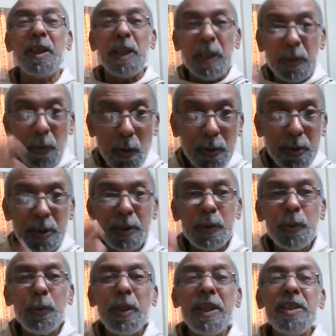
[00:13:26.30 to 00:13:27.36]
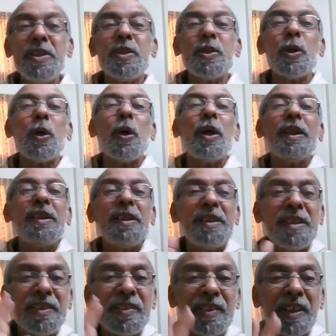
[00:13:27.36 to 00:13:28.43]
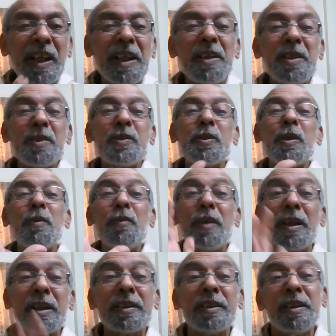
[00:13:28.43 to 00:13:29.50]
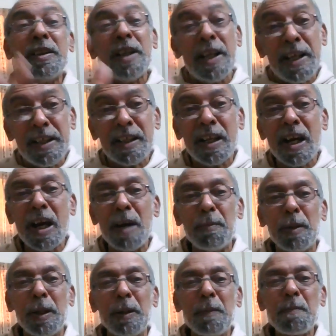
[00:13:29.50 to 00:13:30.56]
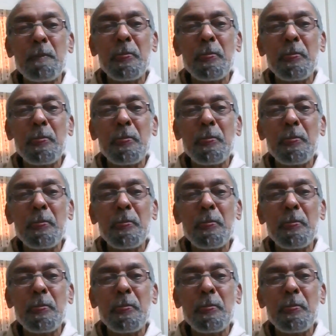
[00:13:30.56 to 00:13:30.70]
In order to enjoy the desires of artha and kama,